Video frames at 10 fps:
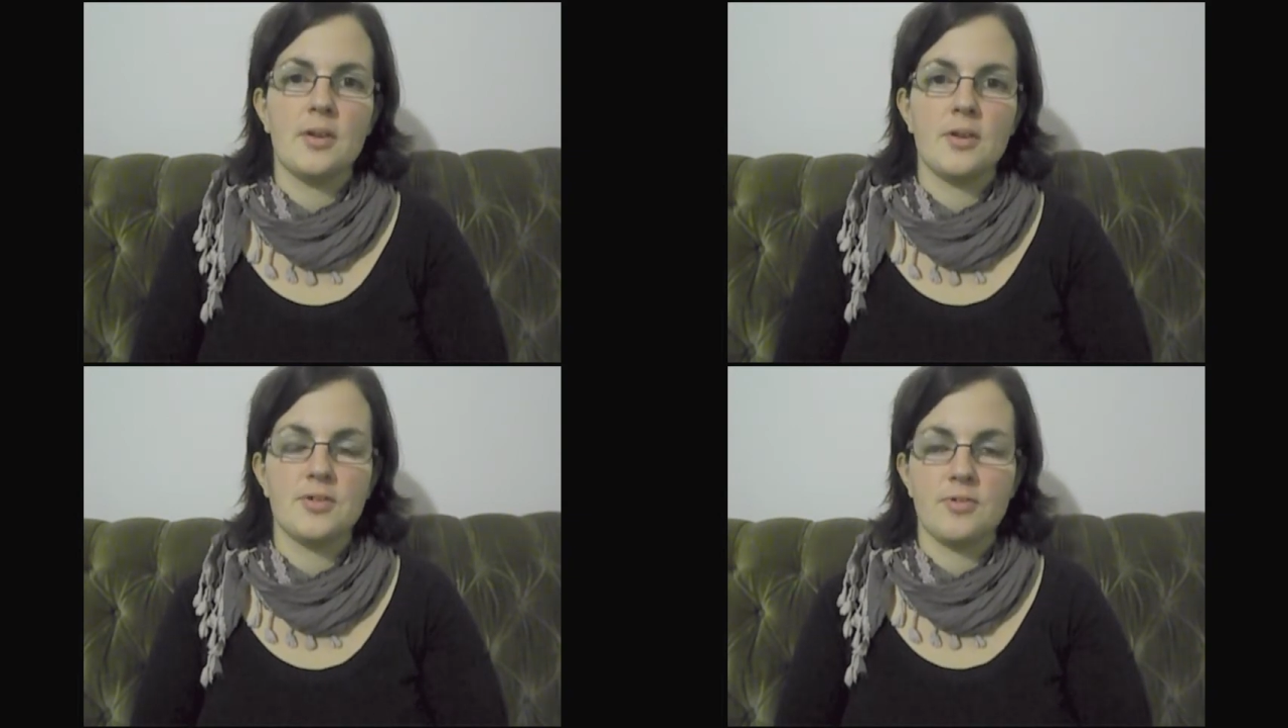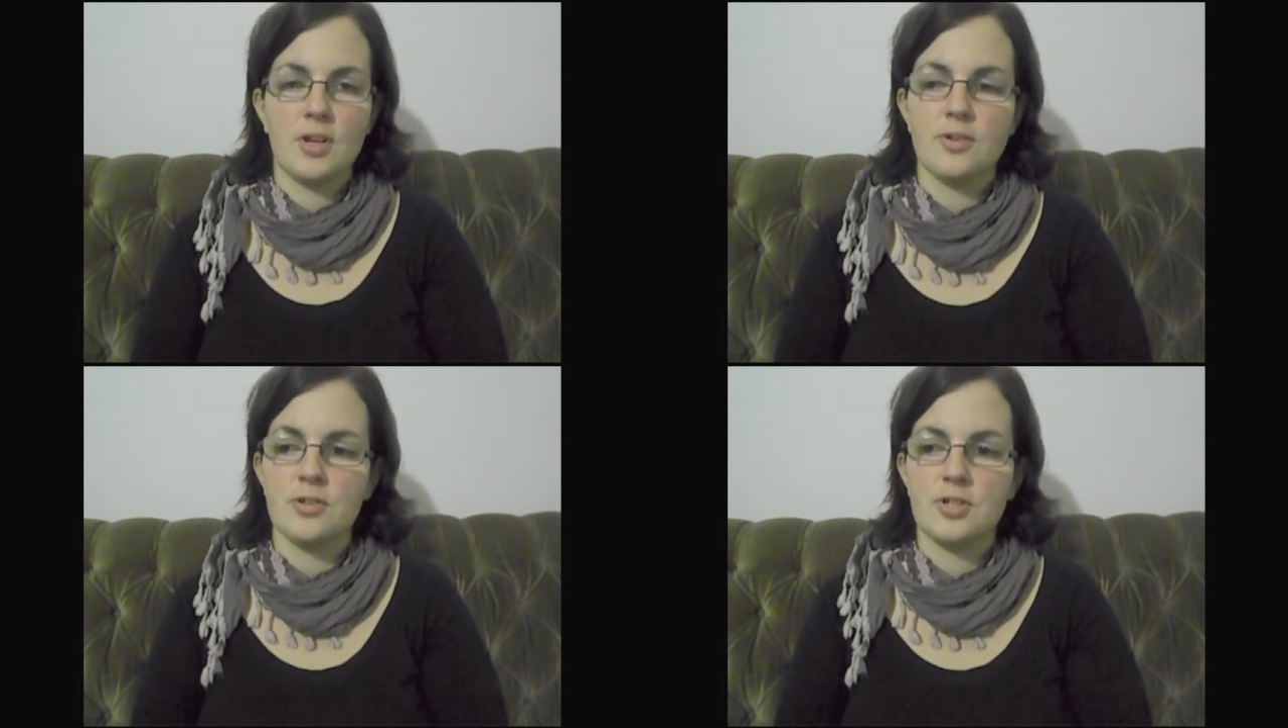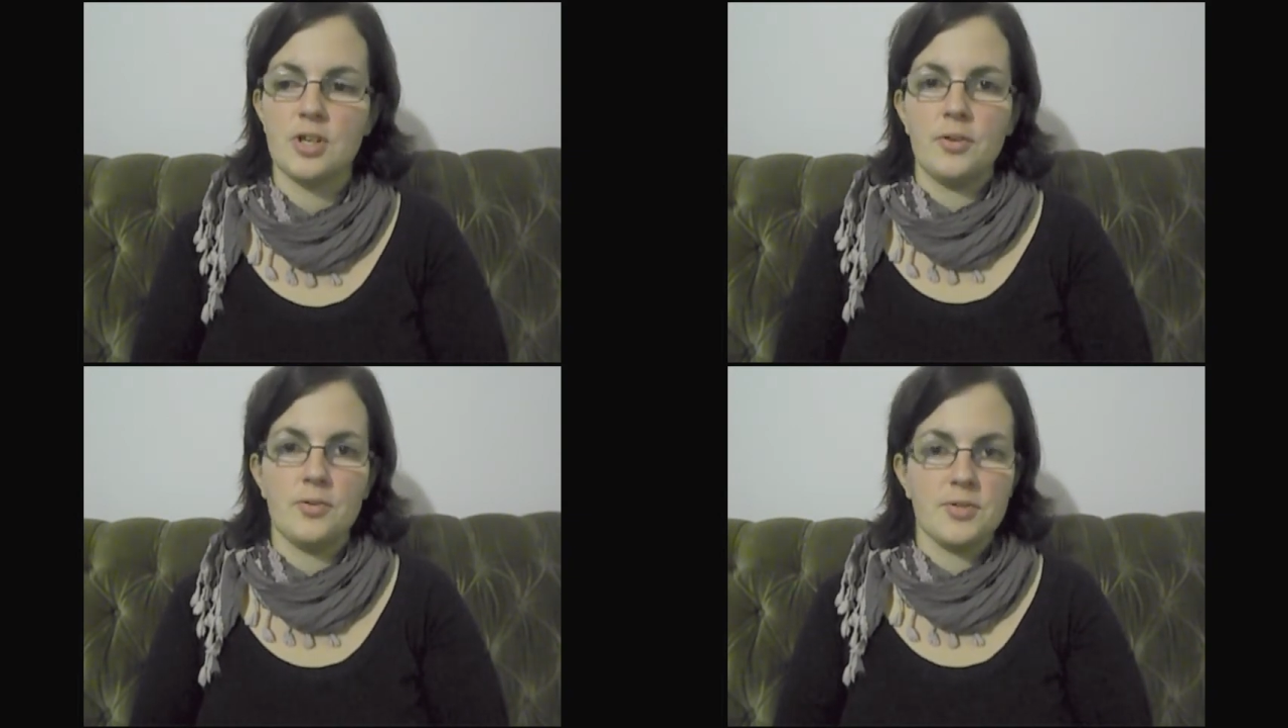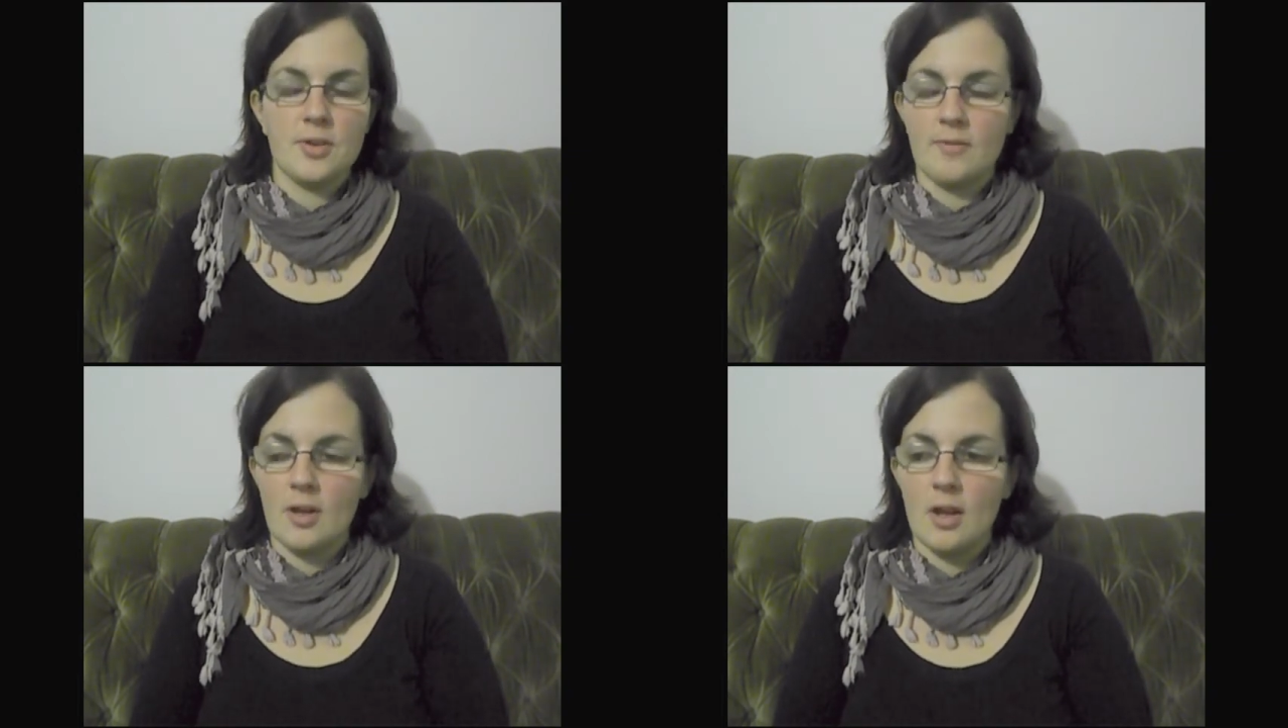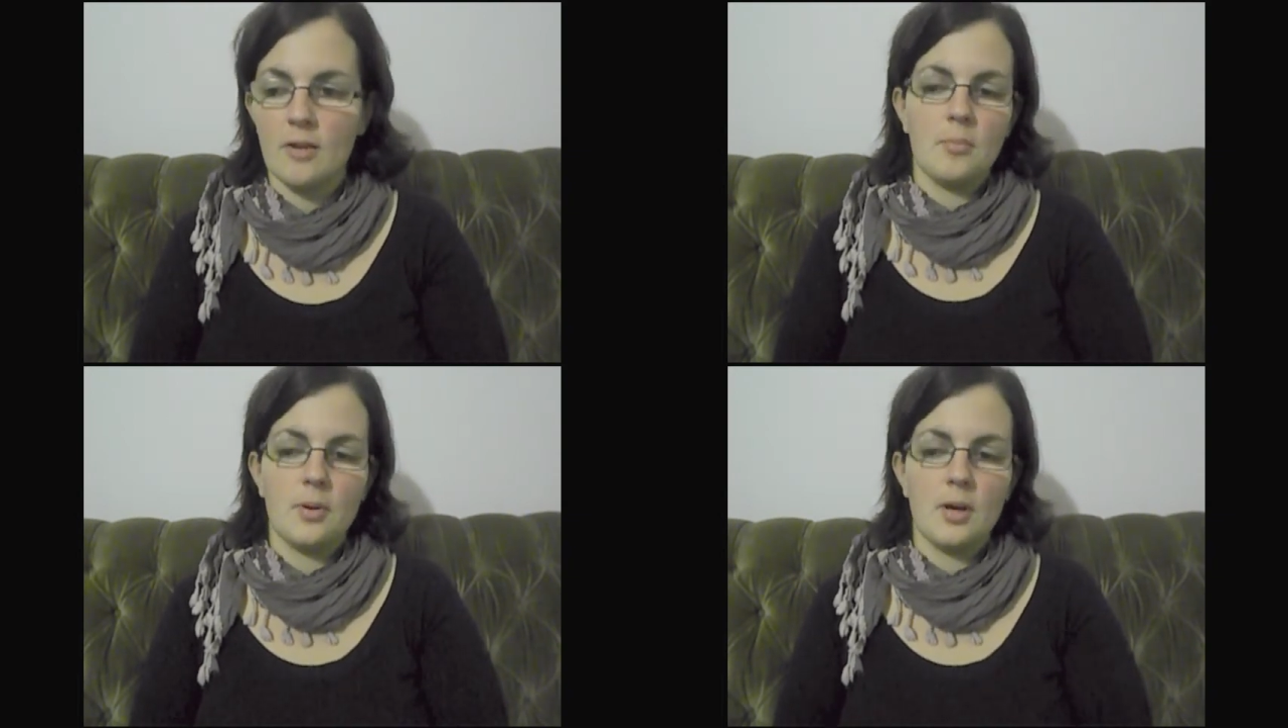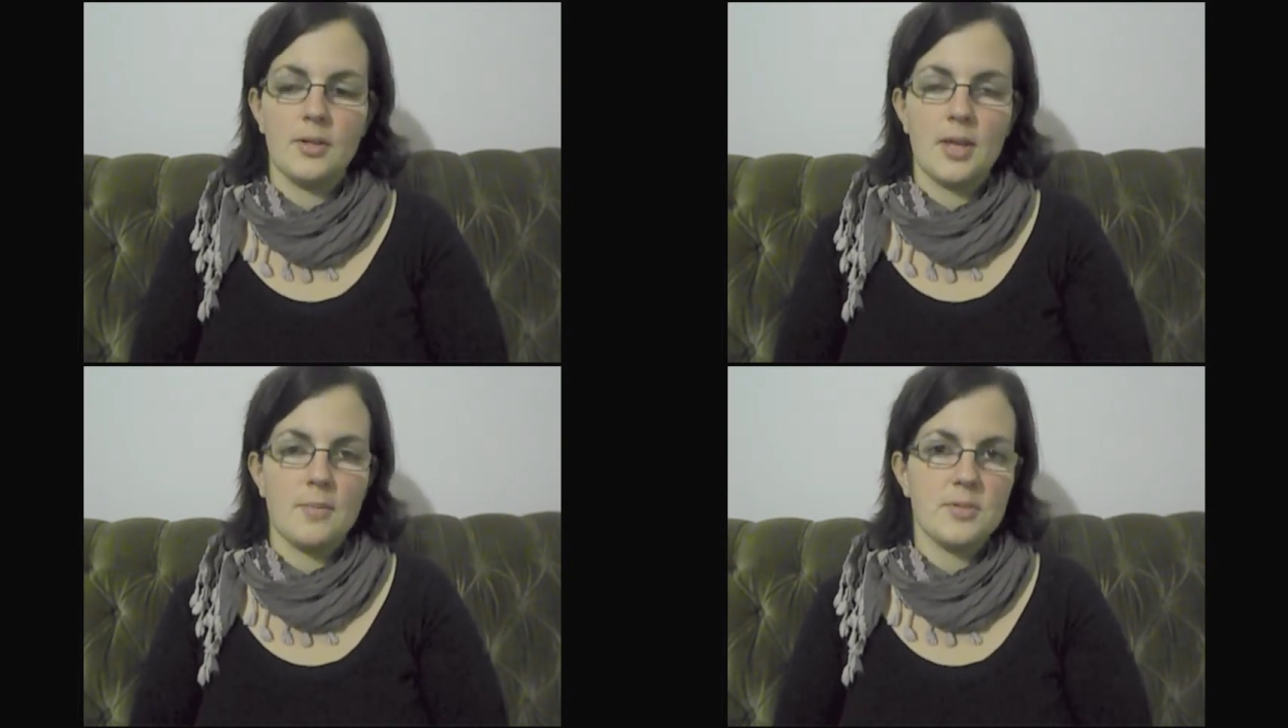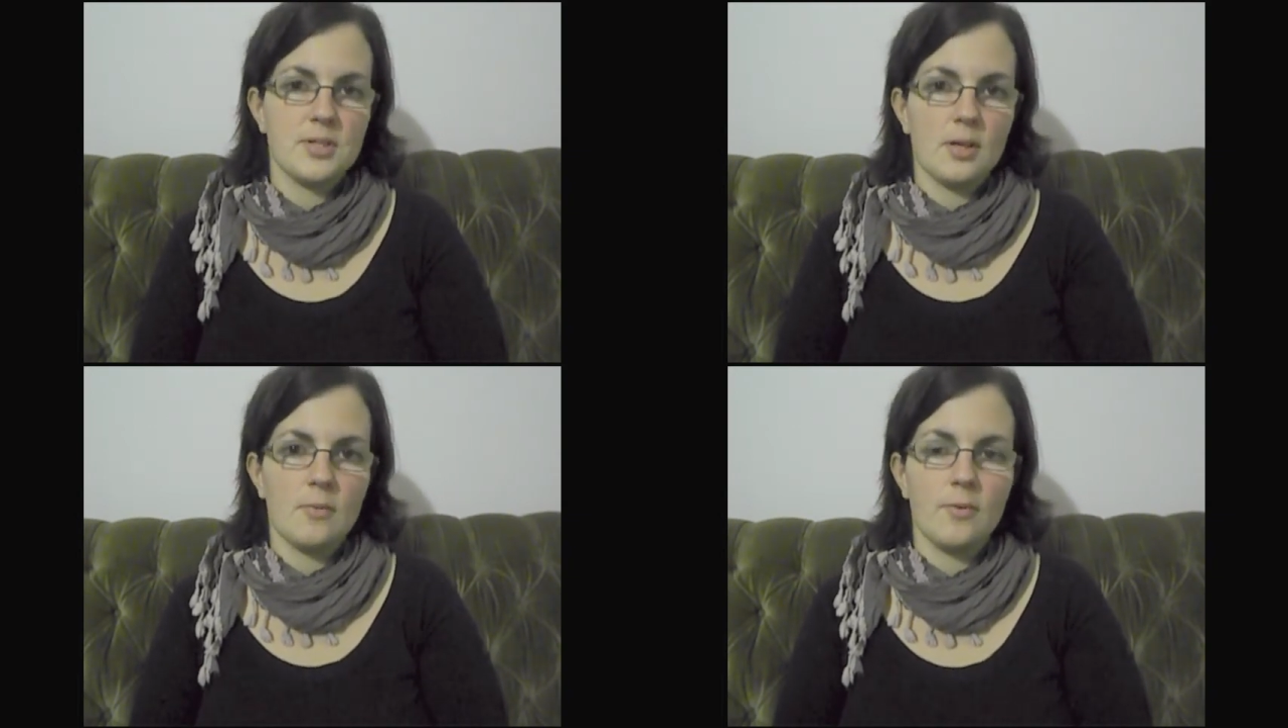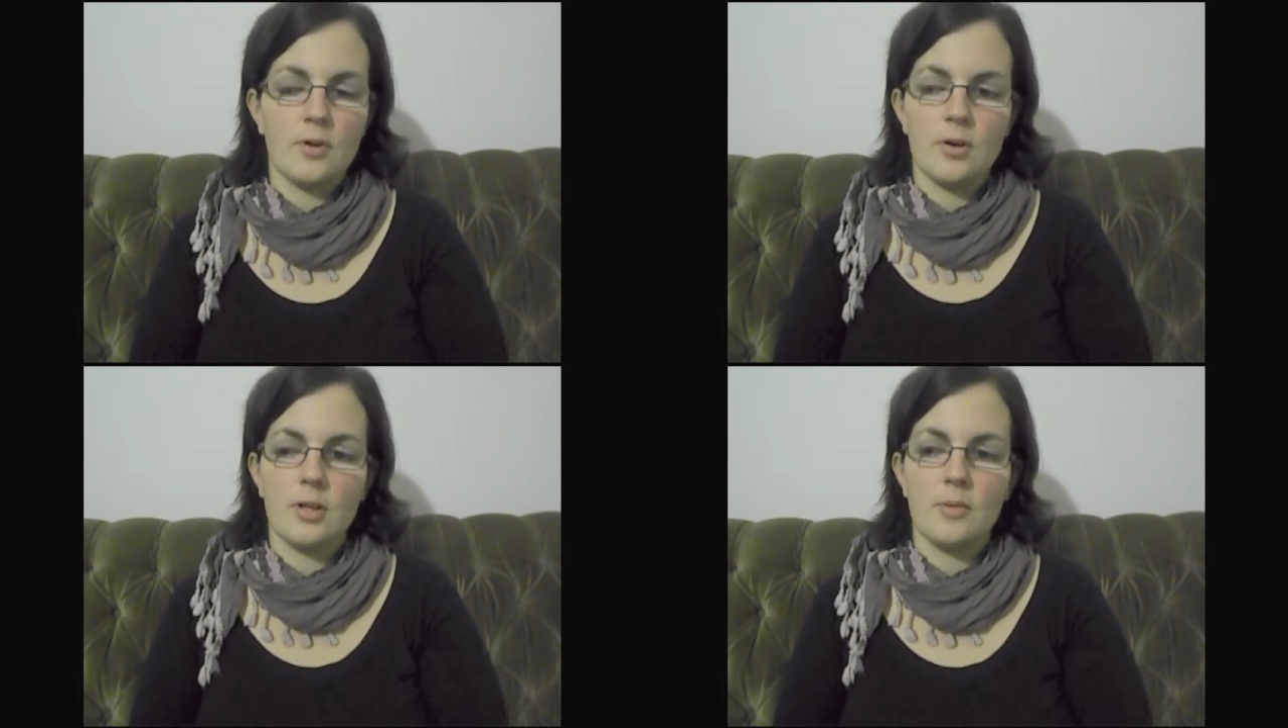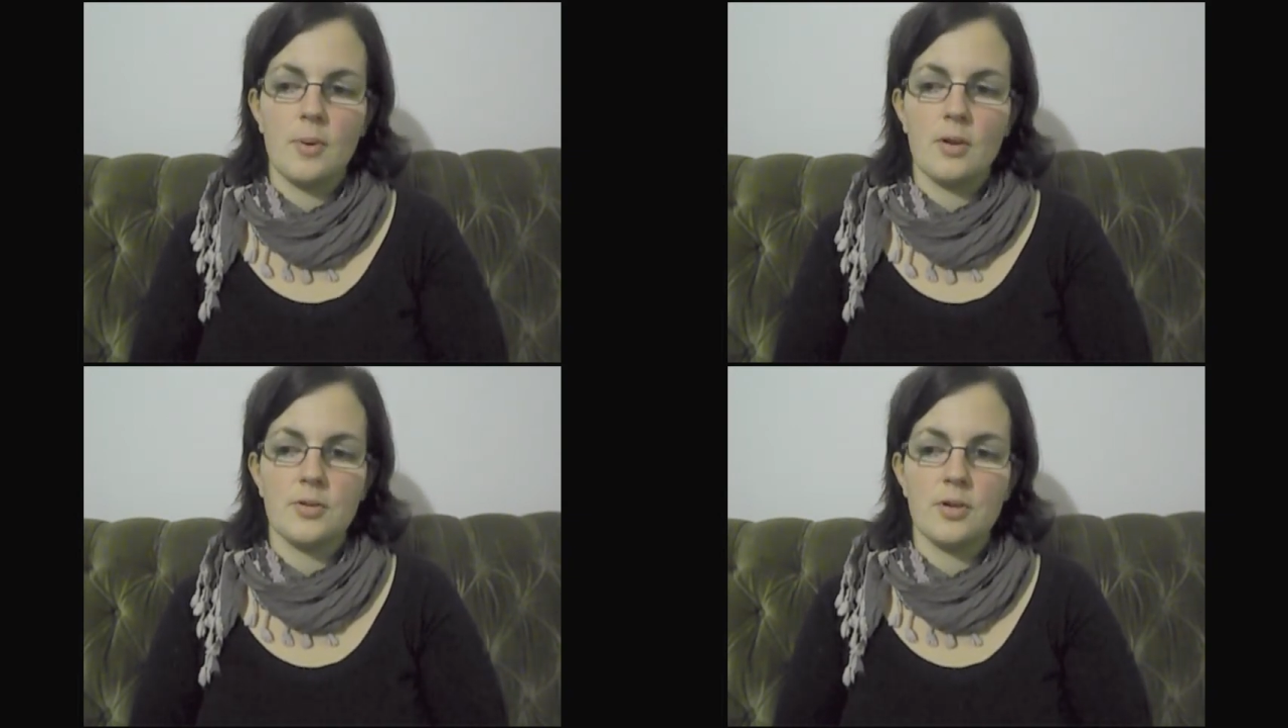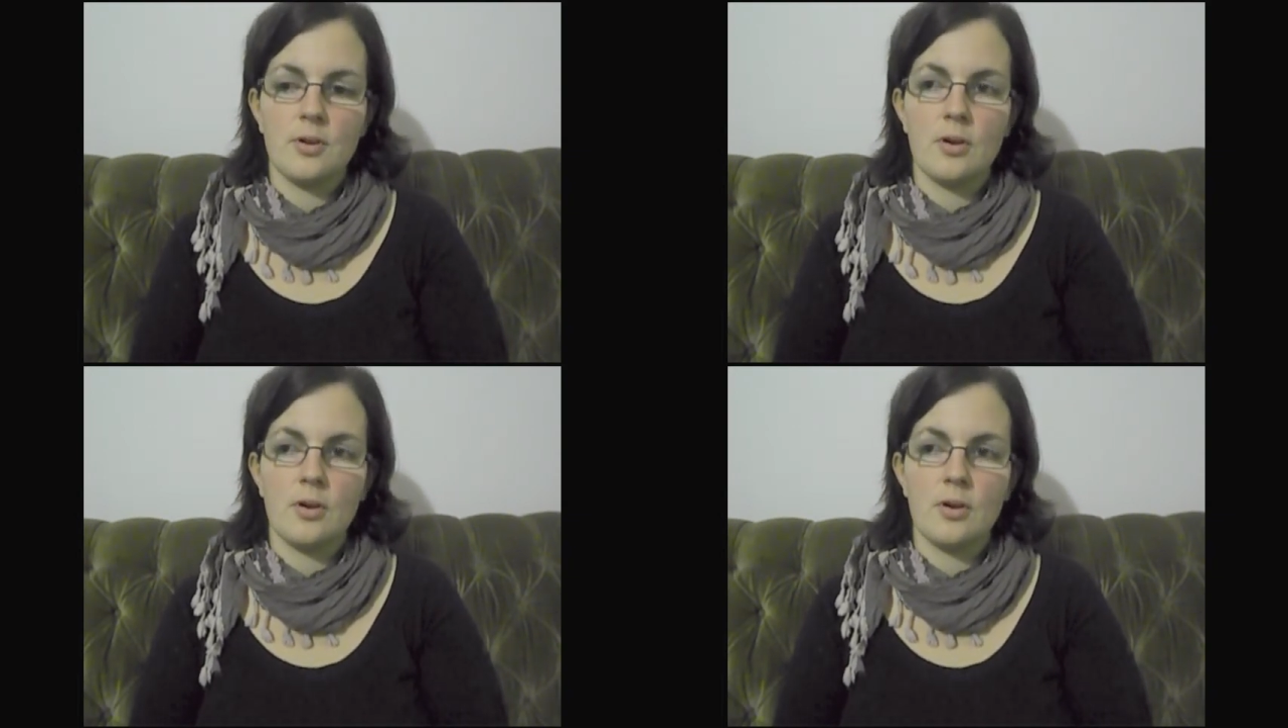a strategy to survive, but I'm still worried about her